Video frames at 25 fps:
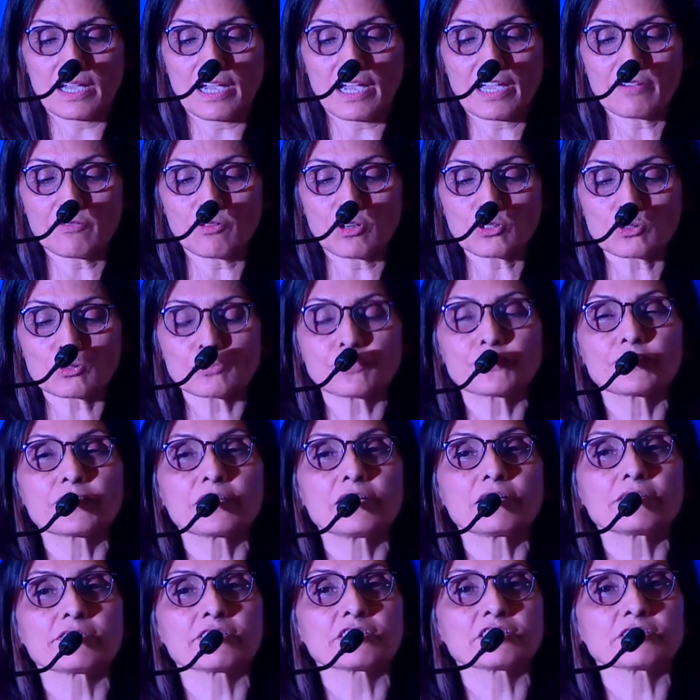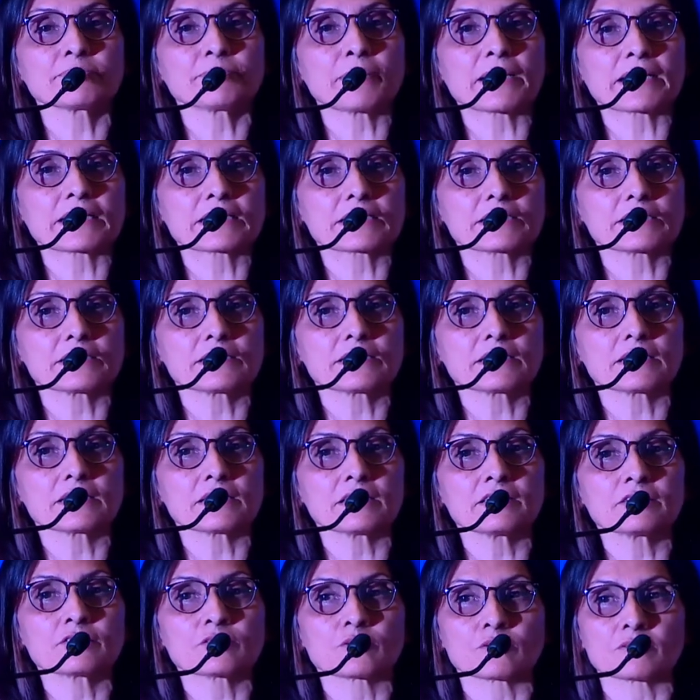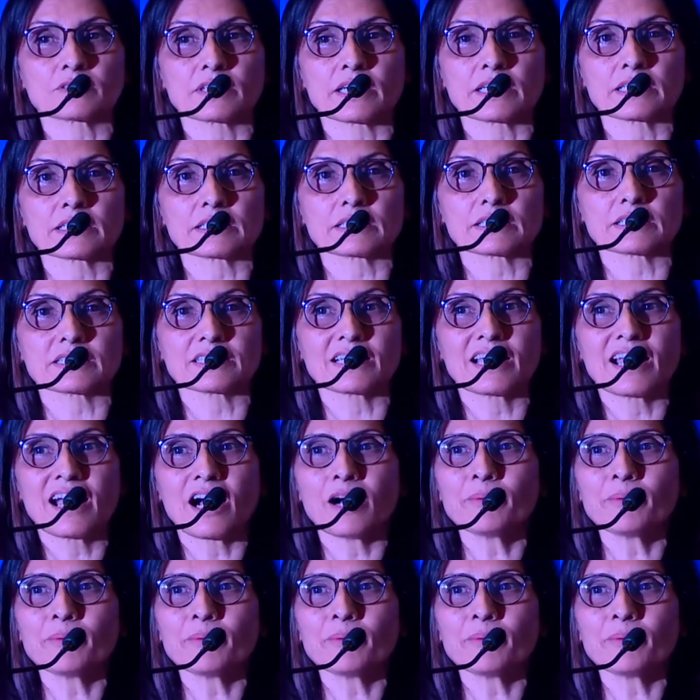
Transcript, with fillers: I want to feel respected in society.